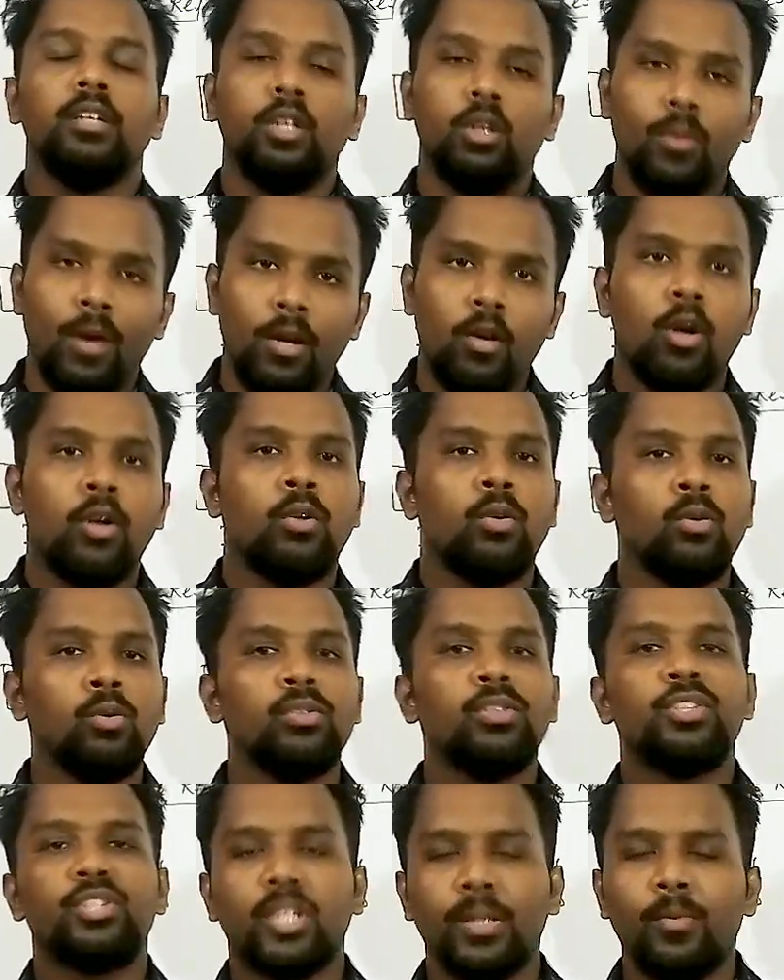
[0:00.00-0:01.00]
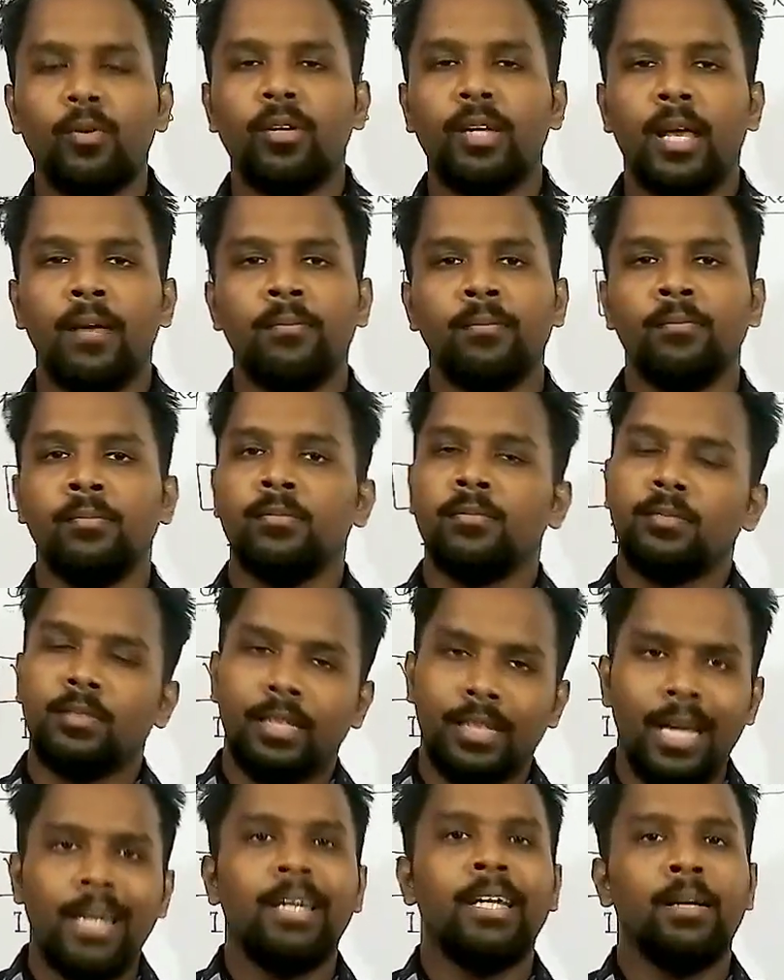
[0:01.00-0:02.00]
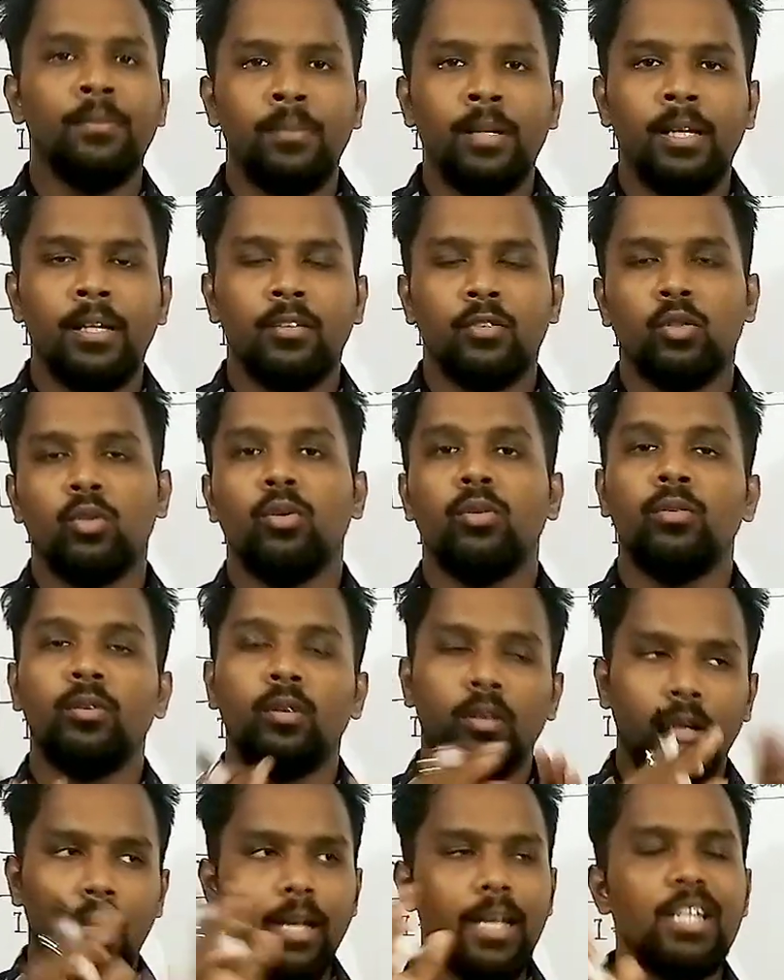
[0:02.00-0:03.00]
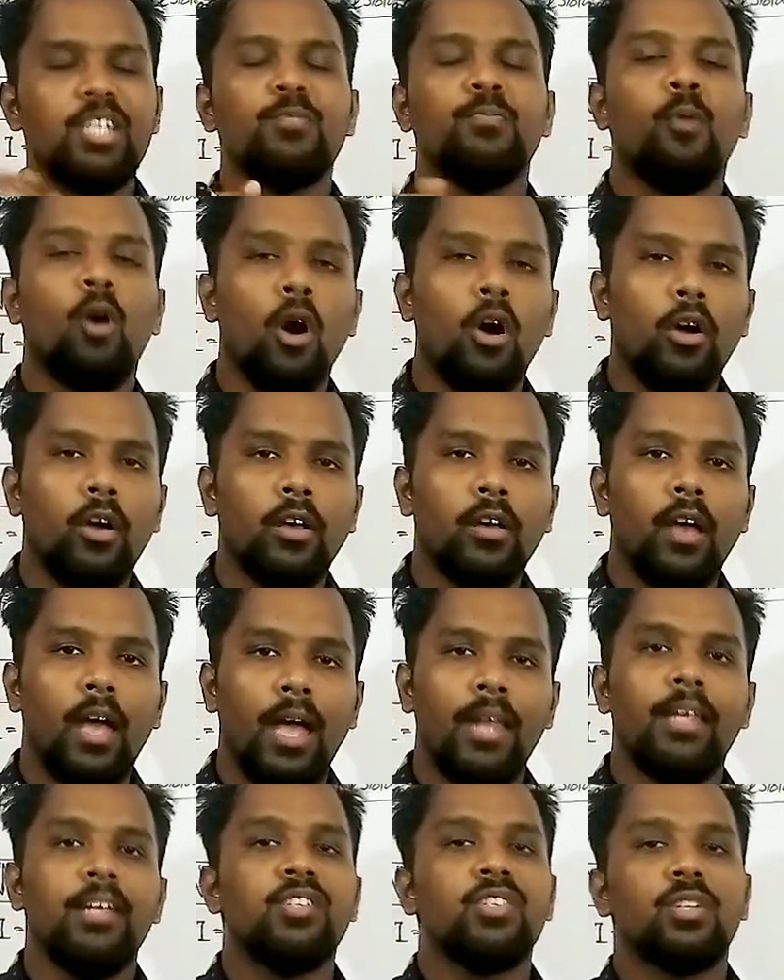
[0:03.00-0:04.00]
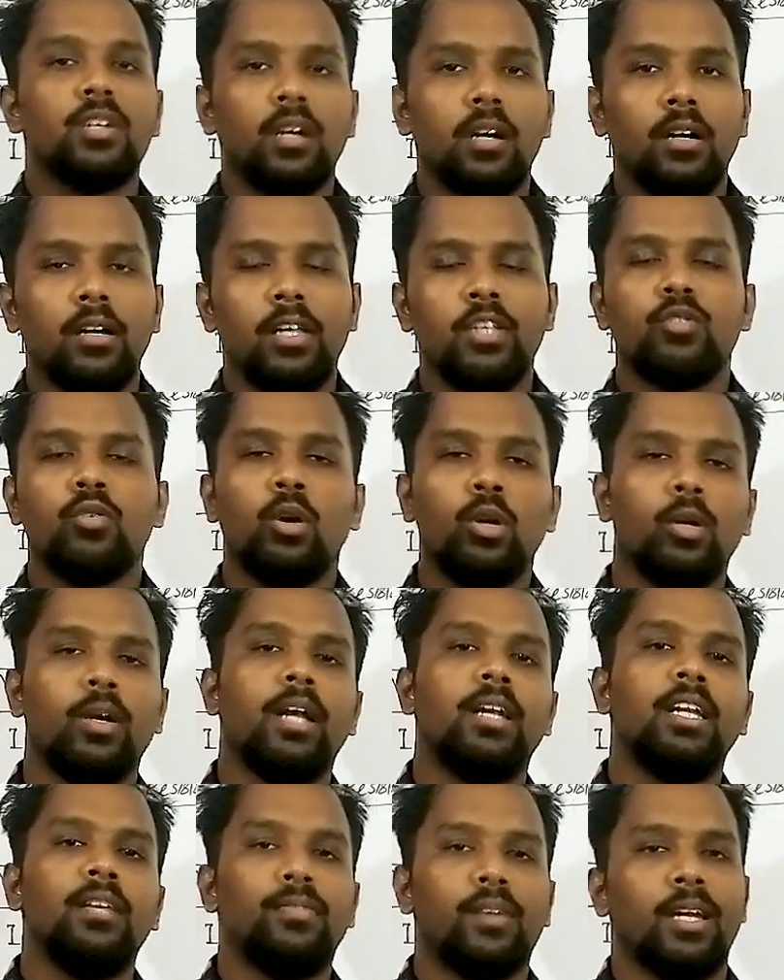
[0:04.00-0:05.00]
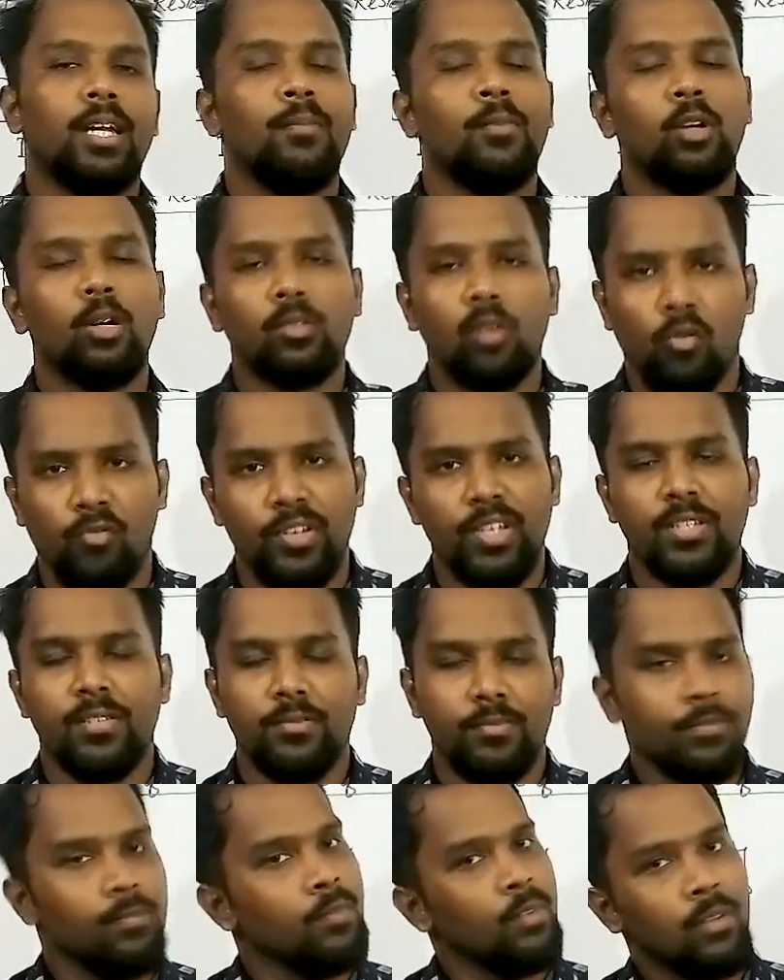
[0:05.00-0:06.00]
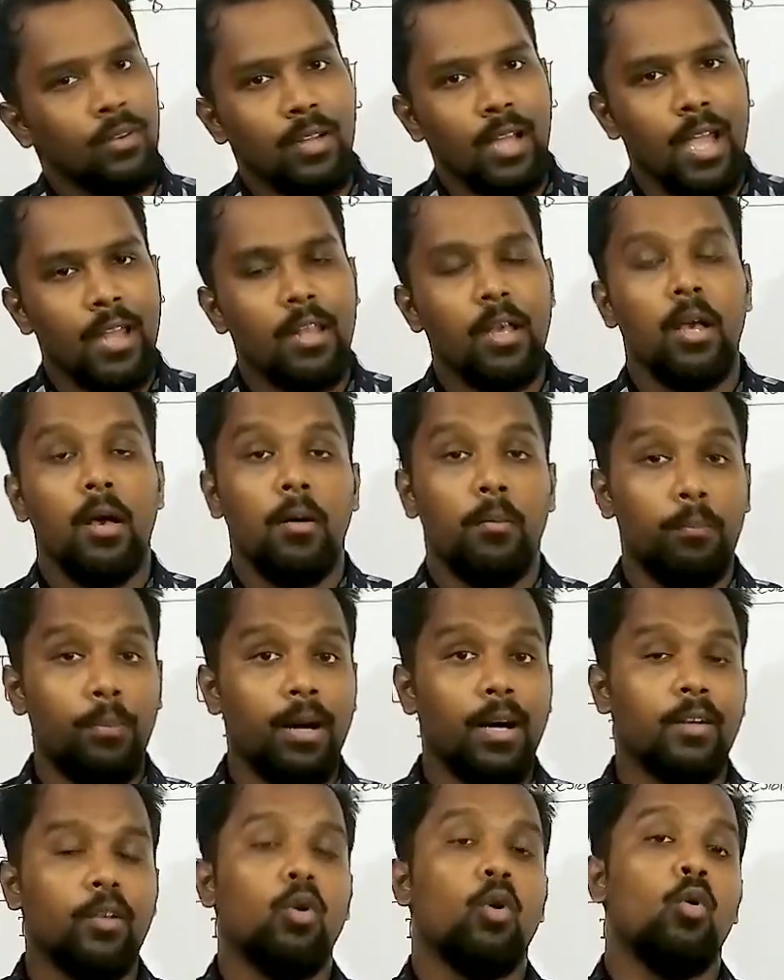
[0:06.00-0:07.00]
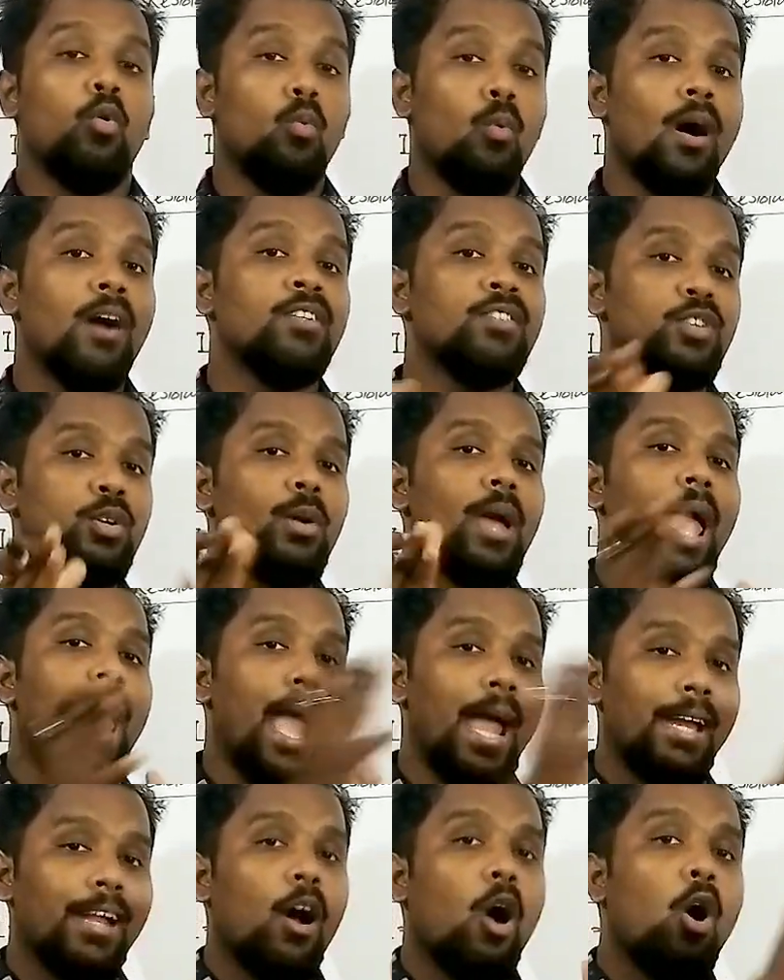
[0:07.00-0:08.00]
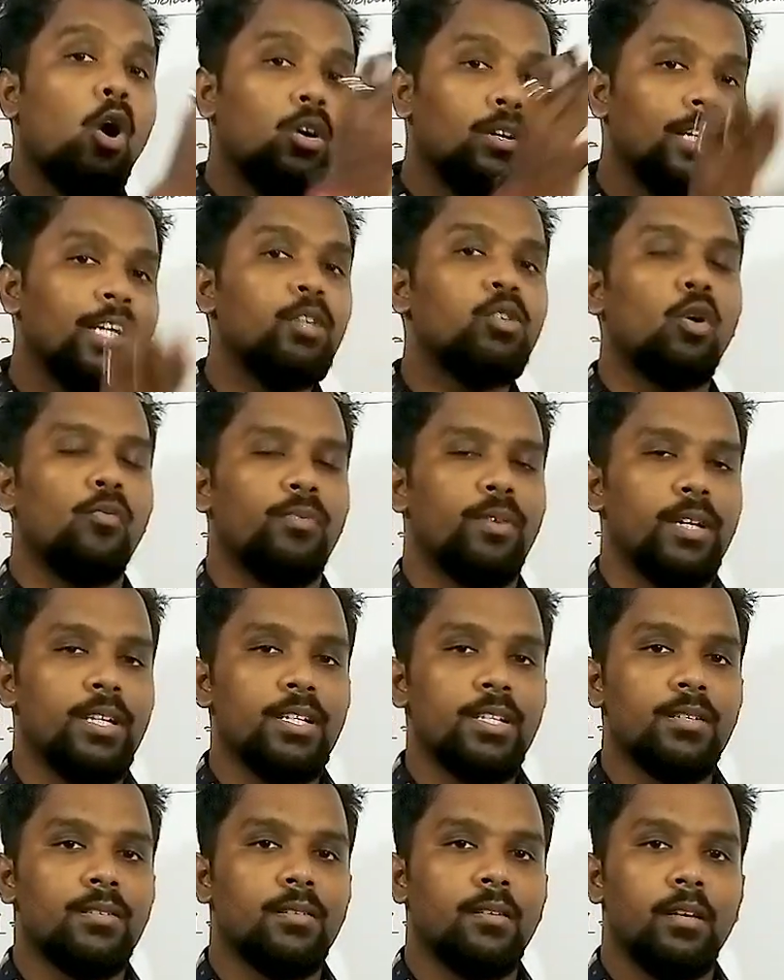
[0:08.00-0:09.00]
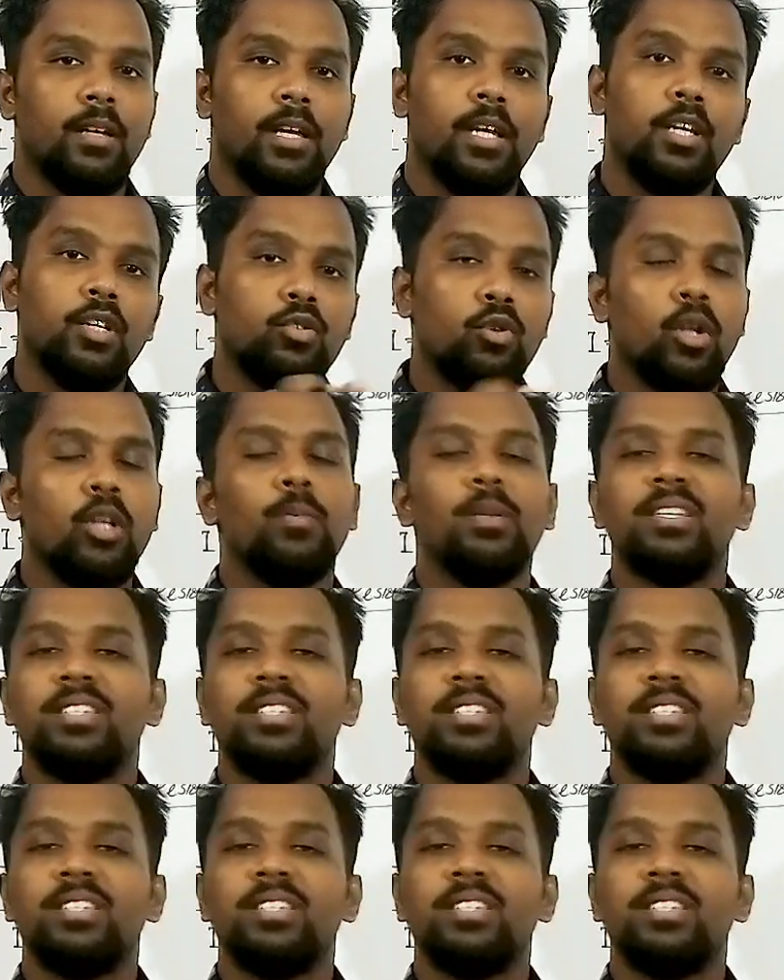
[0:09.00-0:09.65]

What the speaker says: you are going to distribute them randomly. So each boy and each girl is going to get different number of trophies, right? But once you add all the trophies, it is going to be